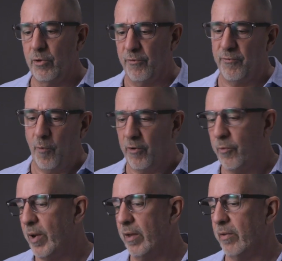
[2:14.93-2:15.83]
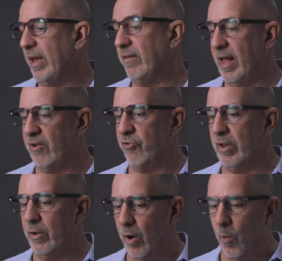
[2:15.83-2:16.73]
Your fourth wheel is
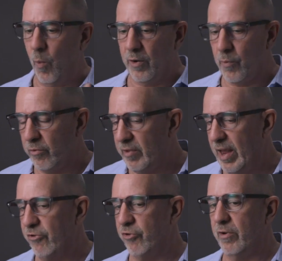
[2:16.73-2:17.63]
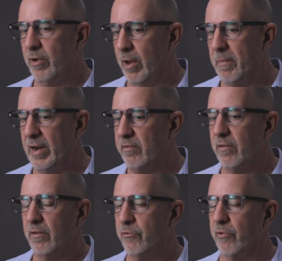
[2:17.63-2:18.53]
actually a one rotation a
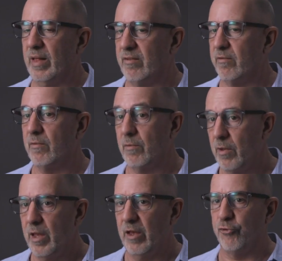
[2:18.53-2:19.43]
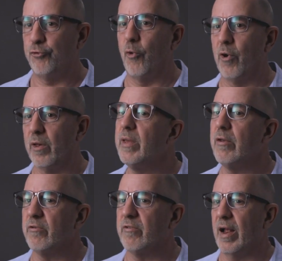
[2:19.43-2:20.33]
minute, so that's historically
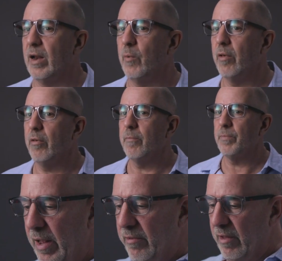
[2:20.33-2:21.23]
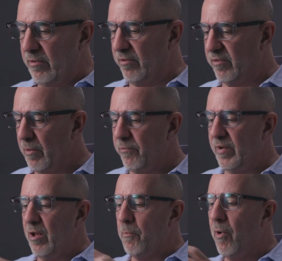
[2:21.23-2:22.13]
your second wheel. It's, it's a
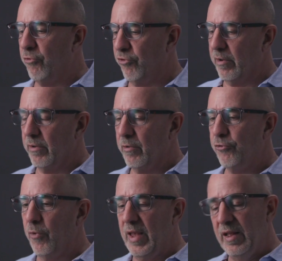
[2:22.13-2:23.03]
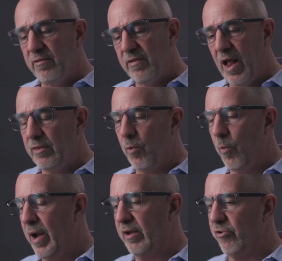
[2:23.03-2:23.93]
symphony of motion. So inside the
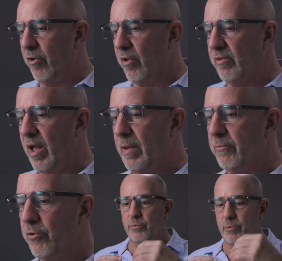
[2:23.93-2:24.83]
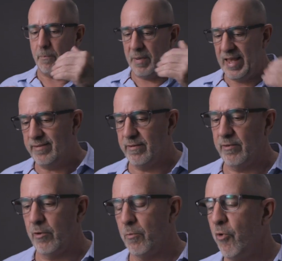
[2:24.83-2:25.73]
watch at all times, the
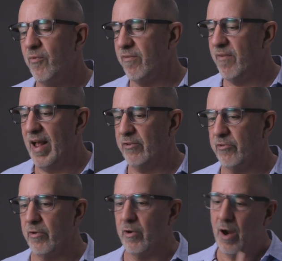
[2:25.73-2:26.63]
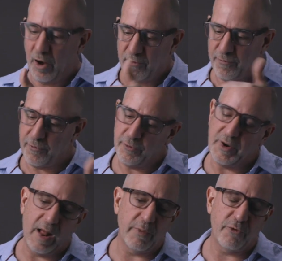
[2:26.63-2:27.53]
pieces that are moving faster are further
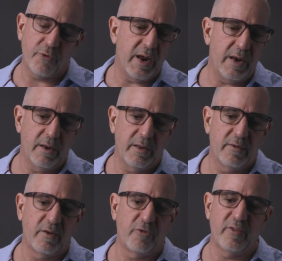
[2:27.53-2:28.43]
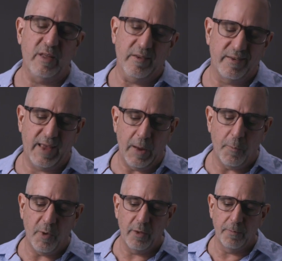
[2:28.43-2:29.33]
down the train, such as the
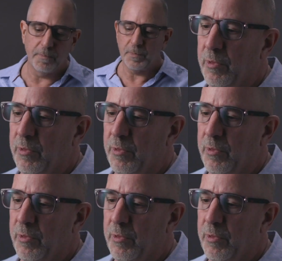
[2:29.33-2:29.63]
escape wheel.